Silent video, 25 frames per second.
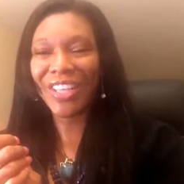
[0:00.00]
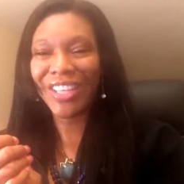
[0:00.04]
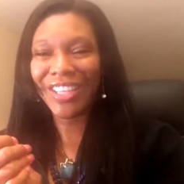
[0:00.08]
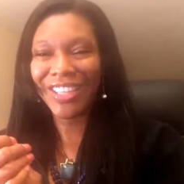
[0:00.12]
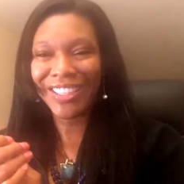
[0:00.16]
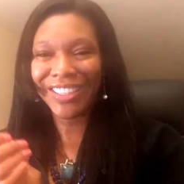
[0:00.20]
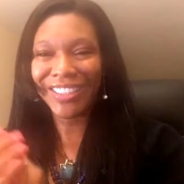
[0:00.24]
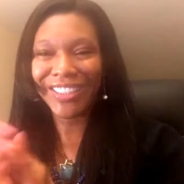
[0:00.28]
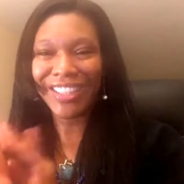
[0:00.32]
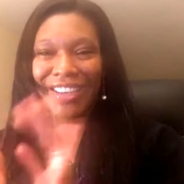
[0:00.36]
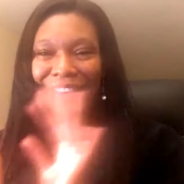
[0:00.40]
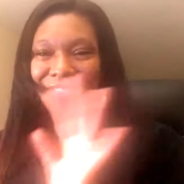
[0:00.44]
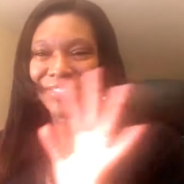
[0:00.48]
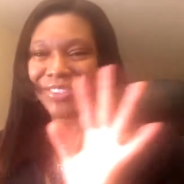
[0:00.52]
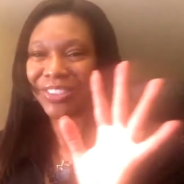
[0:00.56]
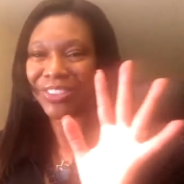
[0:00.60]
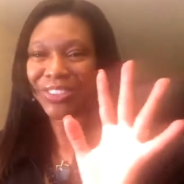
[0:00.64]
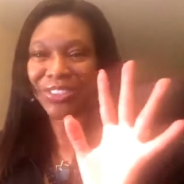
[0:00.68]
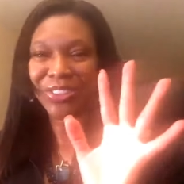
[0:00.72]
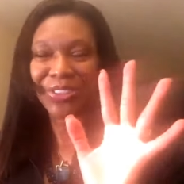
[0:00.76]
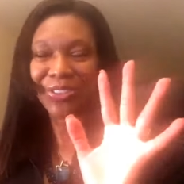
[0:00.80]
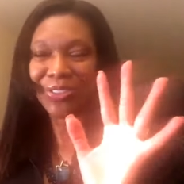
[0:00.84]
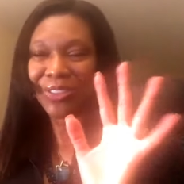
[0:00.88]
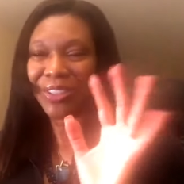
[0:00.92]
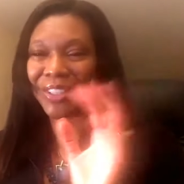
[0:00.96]
it left
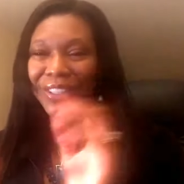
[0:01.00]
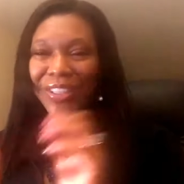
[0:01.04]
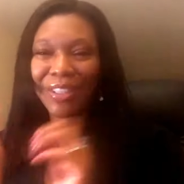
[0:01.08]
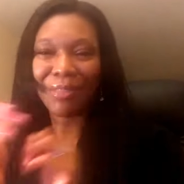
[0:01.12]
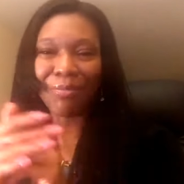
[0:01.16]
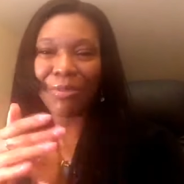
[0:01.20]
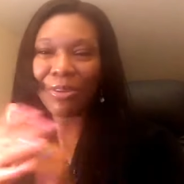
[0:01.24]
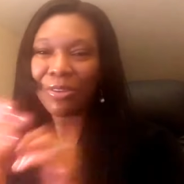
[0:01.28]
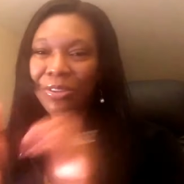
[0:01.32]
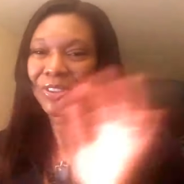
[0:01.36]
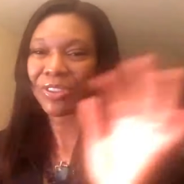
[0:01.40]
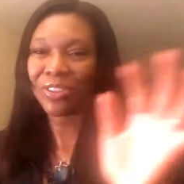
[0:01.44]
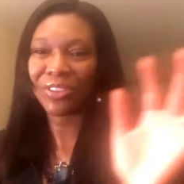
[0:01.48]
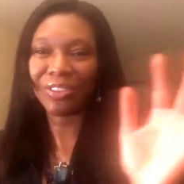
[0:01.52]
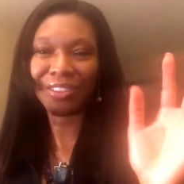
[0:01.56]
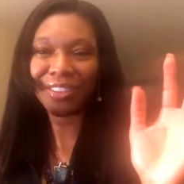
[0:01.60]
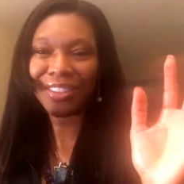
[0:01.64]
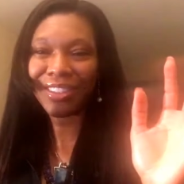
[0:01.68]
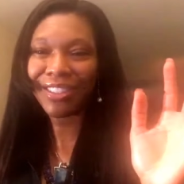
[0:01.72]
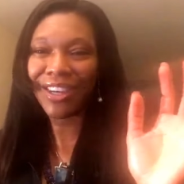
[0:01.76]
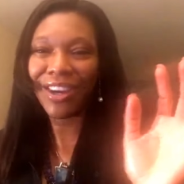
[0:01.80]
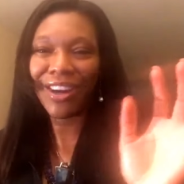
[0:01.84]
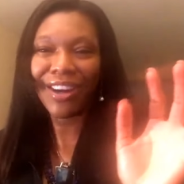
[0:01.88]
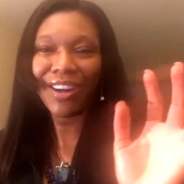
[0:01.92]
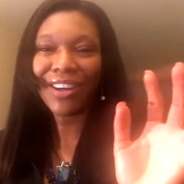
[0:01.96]
you with emotional
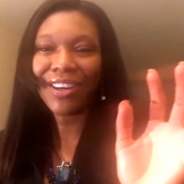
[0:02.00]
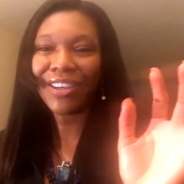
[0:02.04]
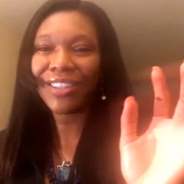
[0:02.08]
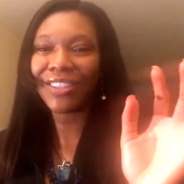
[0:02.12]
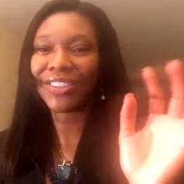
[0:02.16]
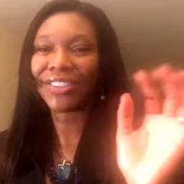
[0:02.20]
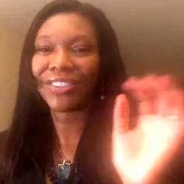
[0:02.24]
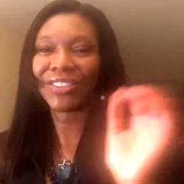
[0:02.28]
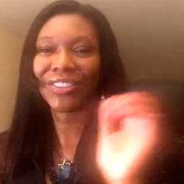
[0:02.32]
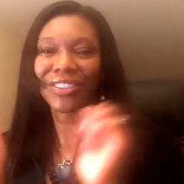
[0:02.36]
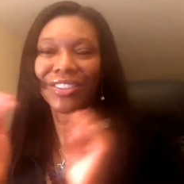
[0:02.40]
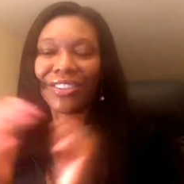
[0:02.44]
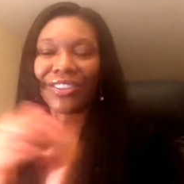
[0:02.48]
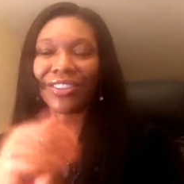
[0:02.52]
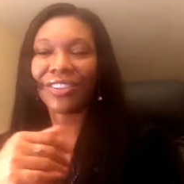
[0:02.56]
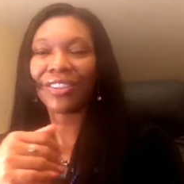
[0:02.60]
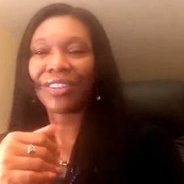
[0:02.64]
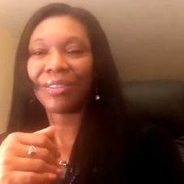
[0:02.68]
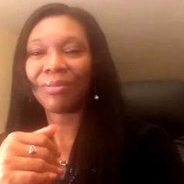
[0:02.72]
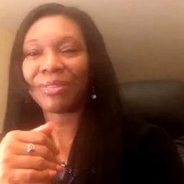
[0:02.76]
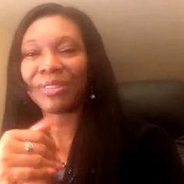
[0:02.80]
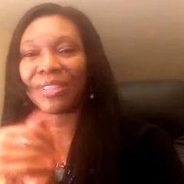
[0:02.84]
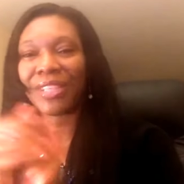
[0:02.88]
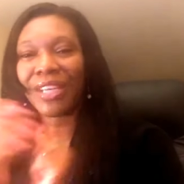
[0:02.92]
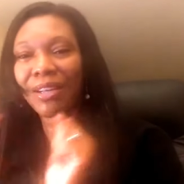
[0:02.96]
scars, you're so
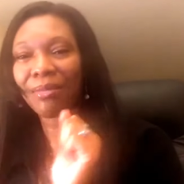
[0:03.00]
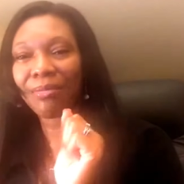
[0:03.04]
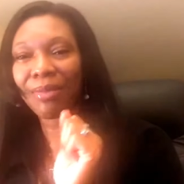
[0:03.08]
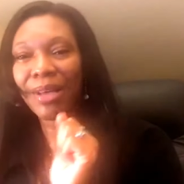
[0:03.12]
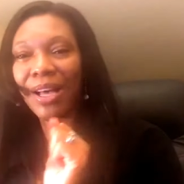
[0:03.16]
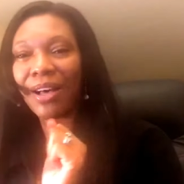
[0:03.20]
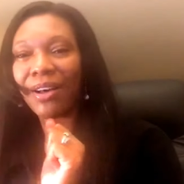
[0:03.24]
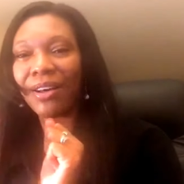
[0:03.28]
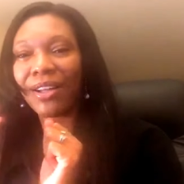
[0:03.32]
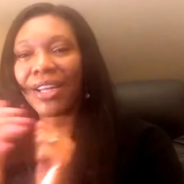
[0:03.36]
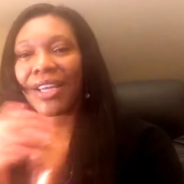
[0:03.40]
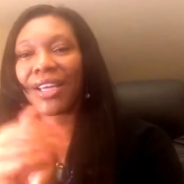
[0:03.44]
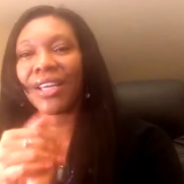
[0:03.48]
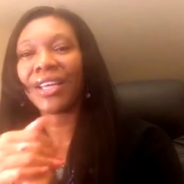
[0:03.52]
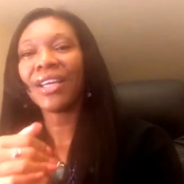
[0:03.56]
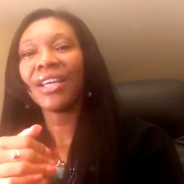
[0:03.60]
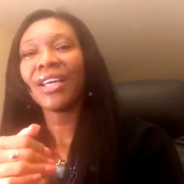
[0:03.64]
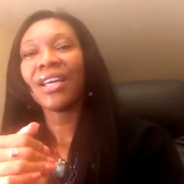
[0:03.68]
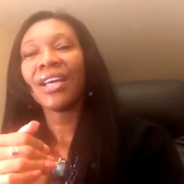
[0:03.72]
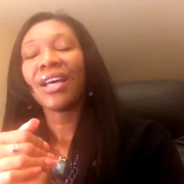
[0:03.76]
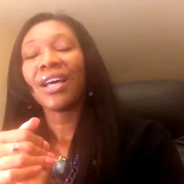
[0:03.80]
upset about it.